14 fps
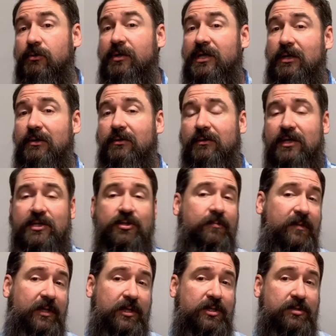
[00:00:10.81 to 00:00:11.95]
here is your
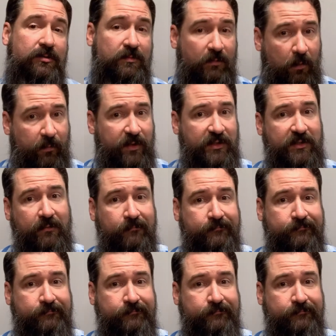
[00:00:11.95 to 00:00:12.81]
minister's moment.